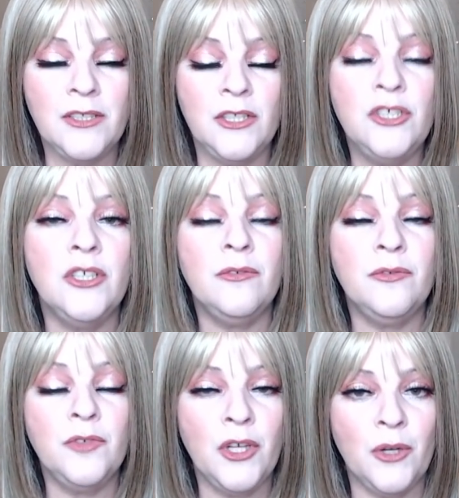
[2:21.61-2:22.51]
He should
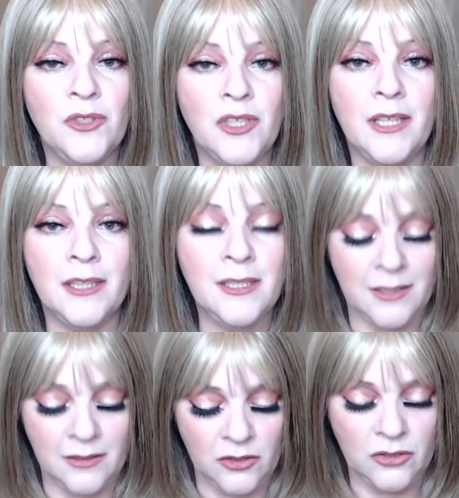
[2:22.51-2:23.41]
have, you know, said,
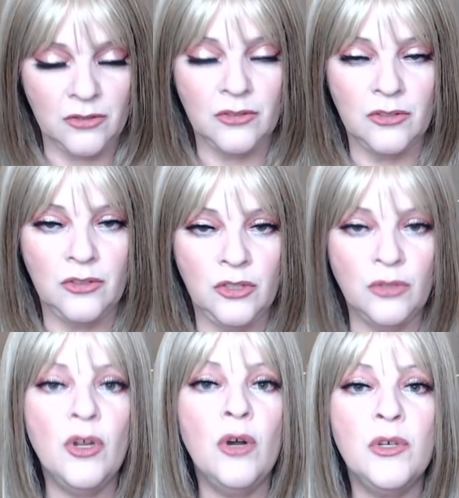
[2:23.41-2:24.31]
listen,
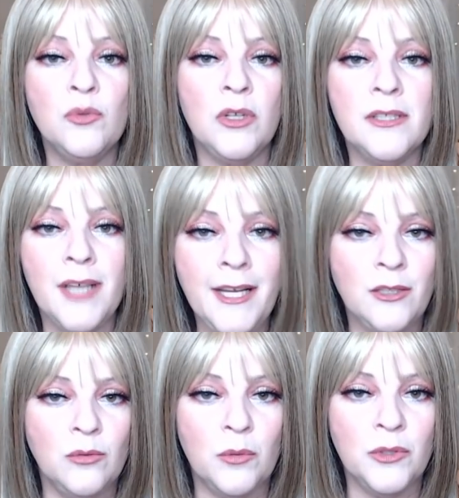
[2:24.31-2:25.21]
you know as well as I
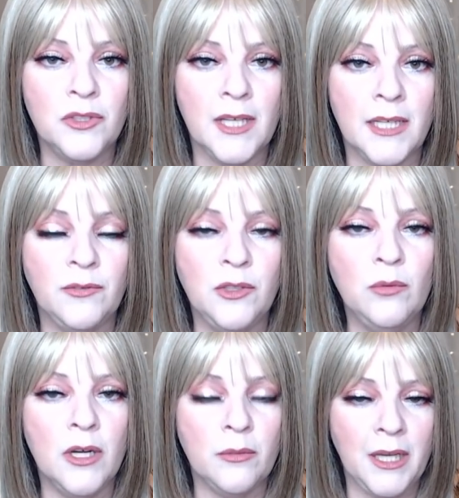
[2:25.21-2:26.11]
do what was said. If you
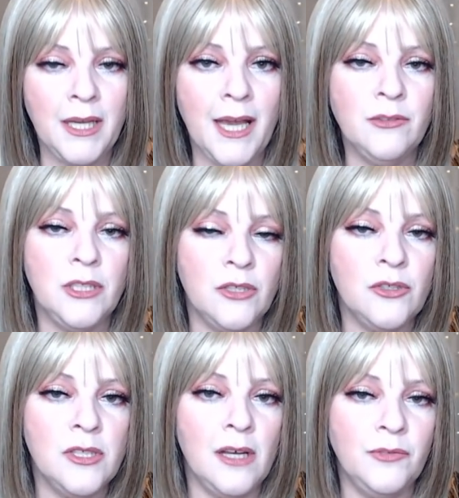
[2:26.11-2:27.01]
want to recount it
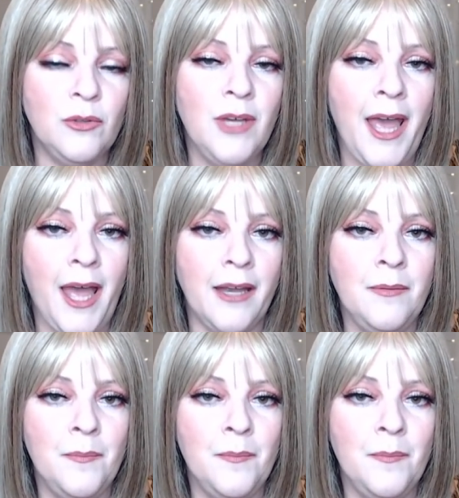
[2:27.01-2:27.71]
yourself, you can.